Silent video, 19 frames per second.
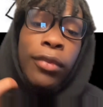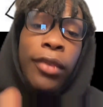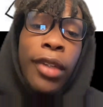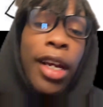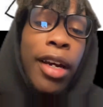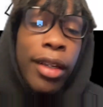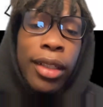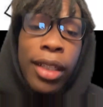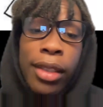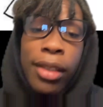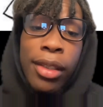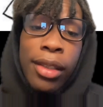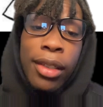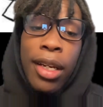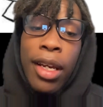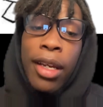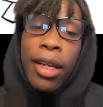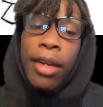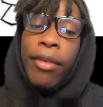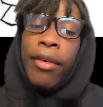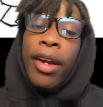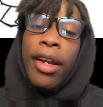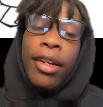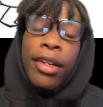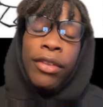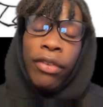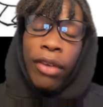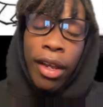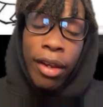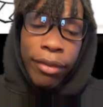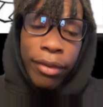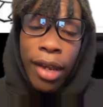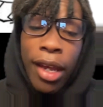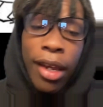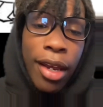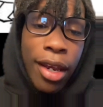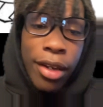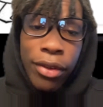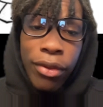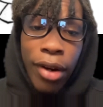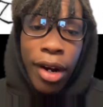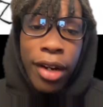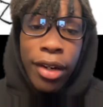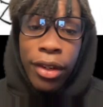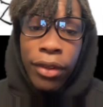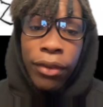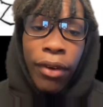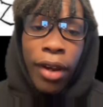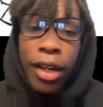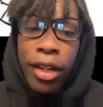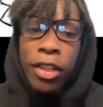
Now, unless it's Gege right in this fight. If Gege is right in this fight,